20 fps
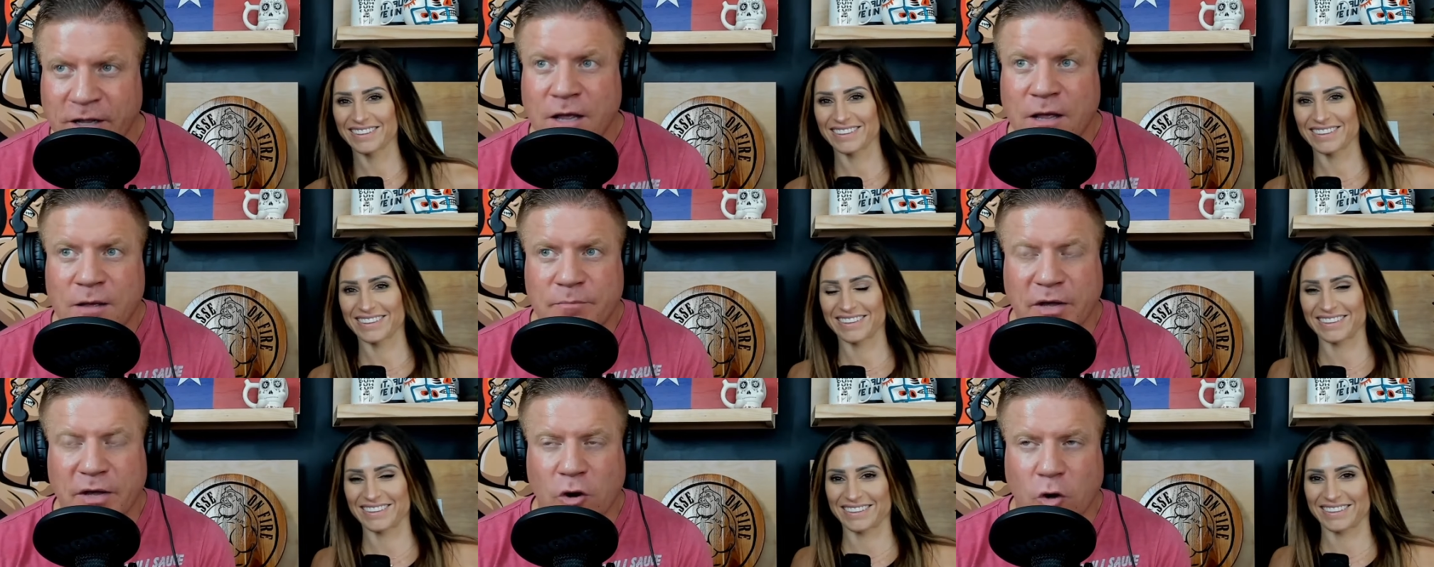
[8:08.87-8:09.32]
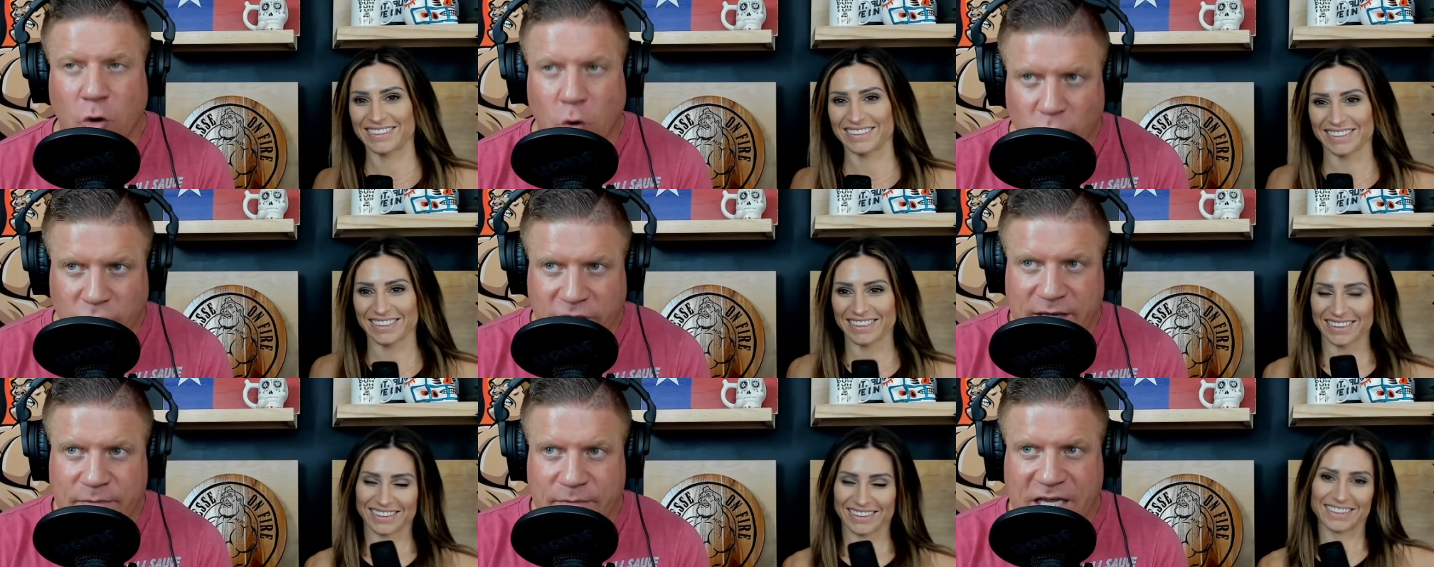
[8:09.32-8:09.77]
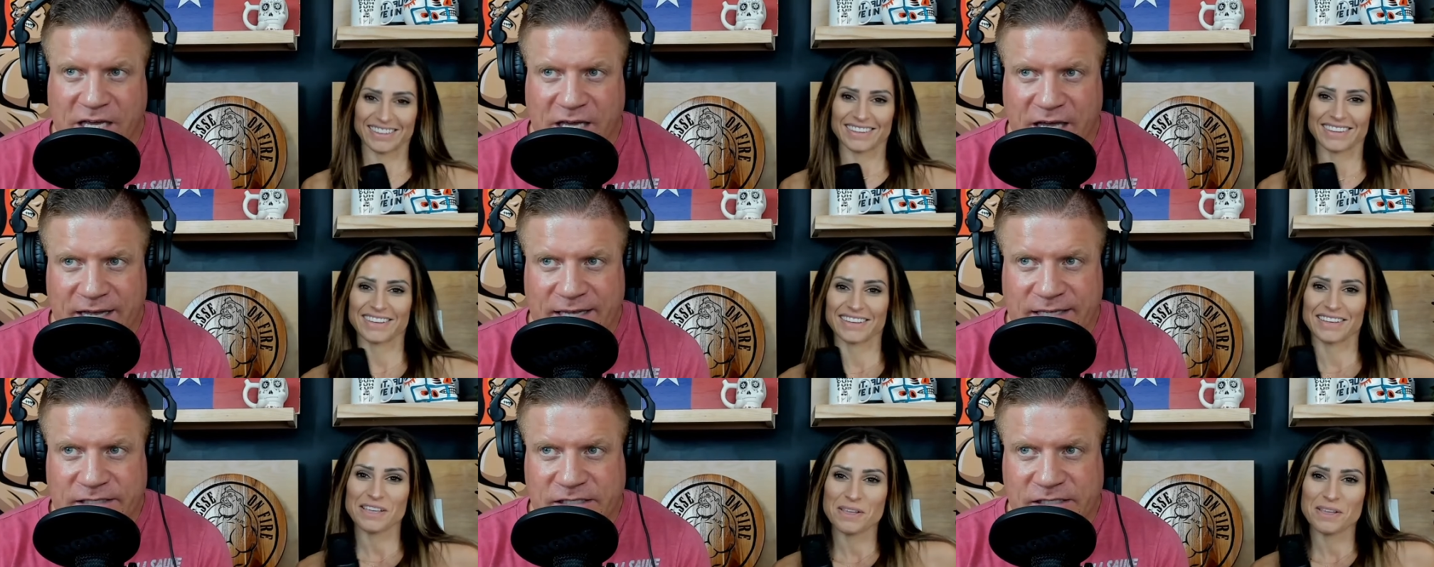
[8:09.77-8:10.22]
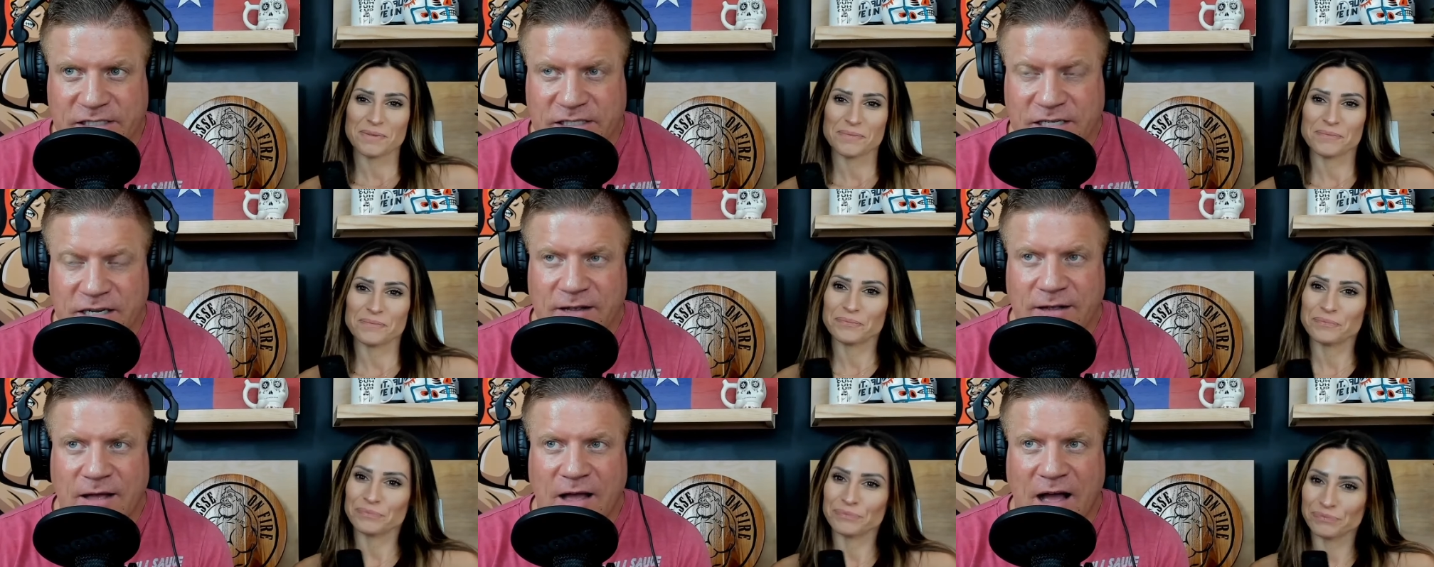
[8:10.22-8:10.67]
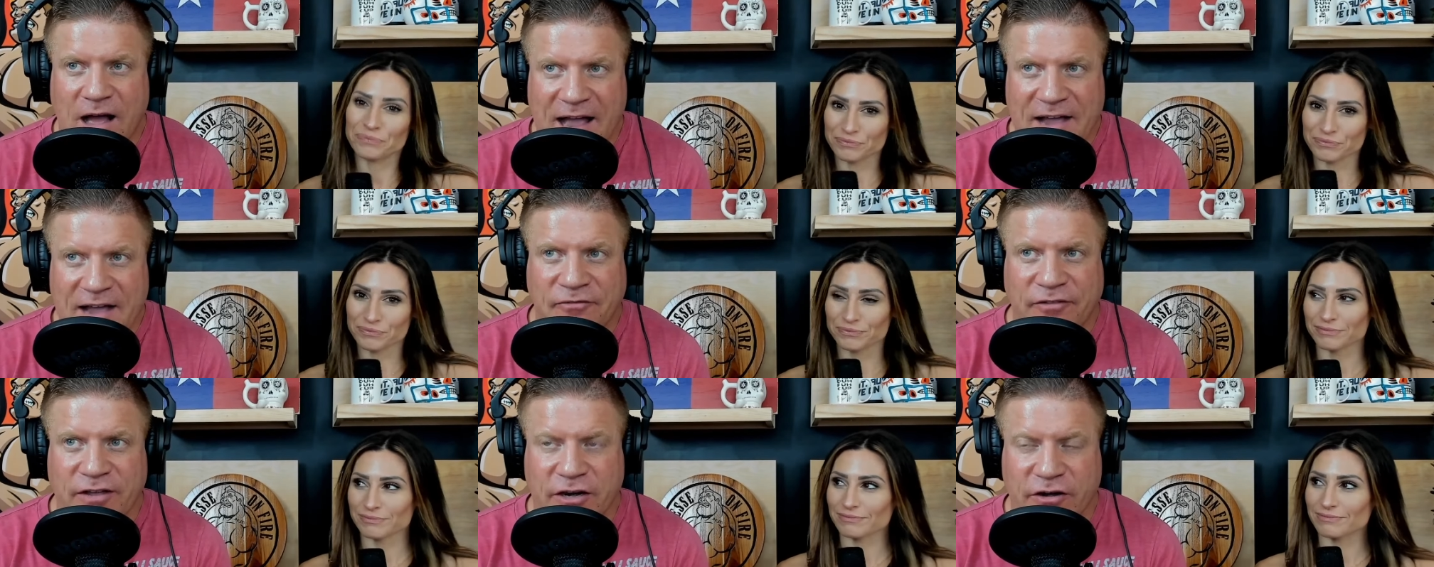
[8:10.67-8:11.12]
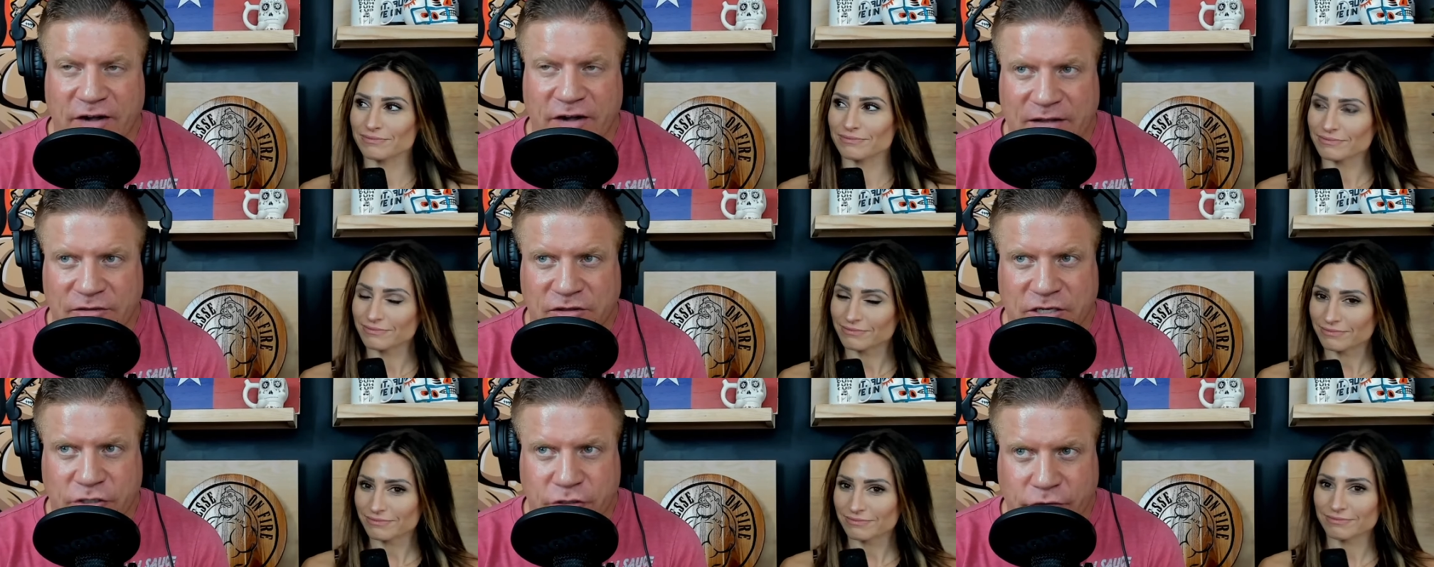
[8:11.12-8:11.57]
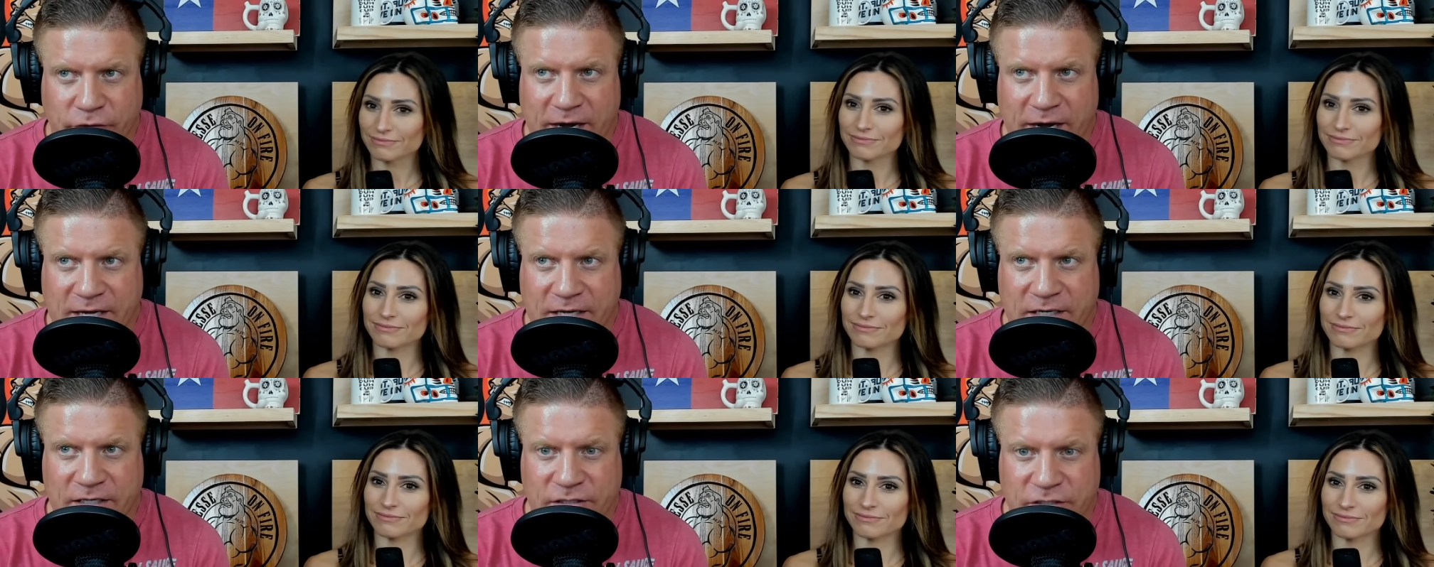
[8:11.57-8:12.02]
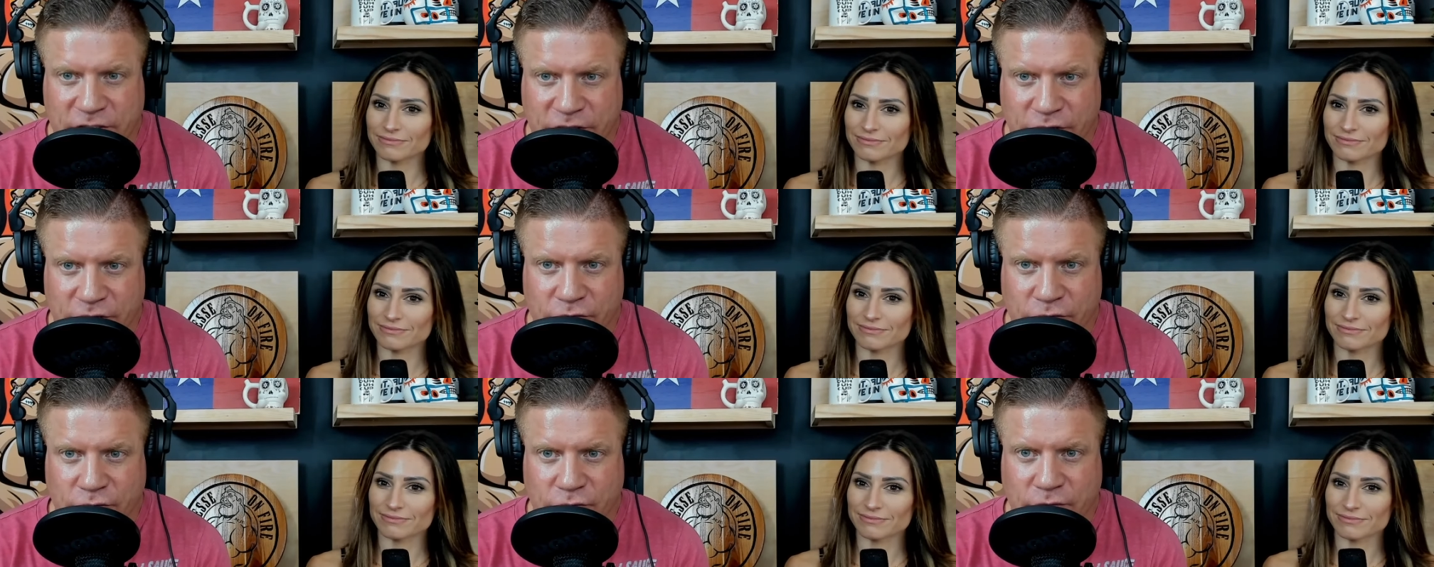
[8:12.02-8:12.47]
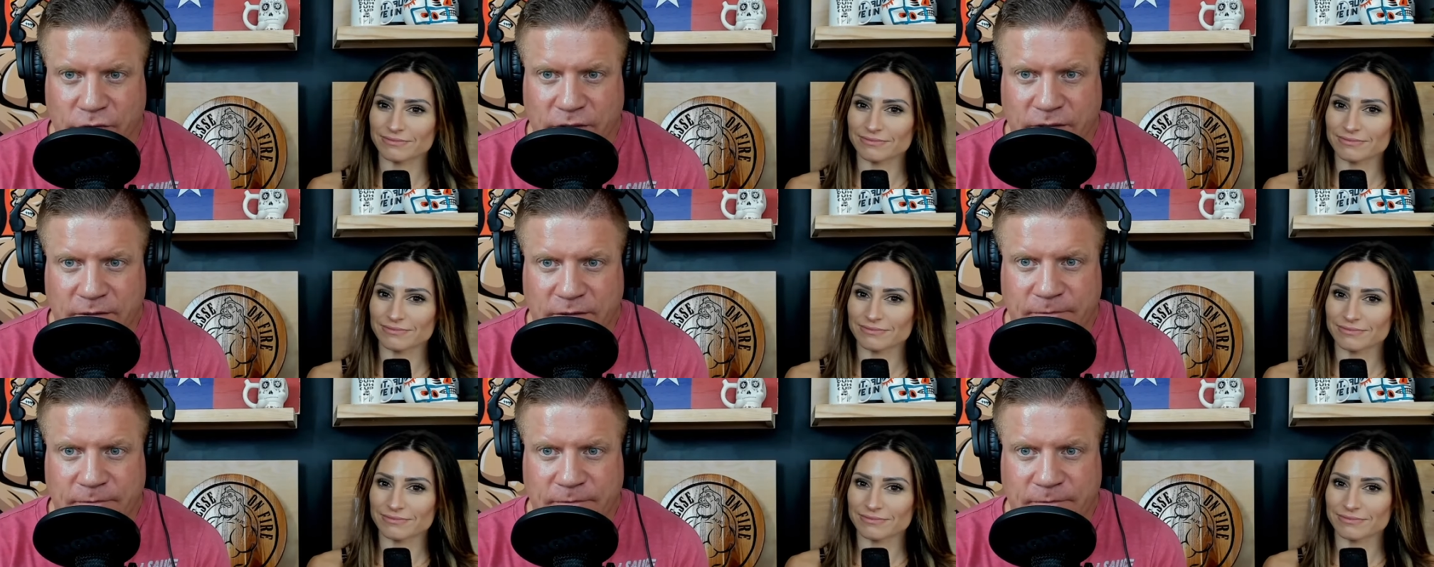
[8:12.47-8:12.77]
Speaker 1: but only because I figured out the trick to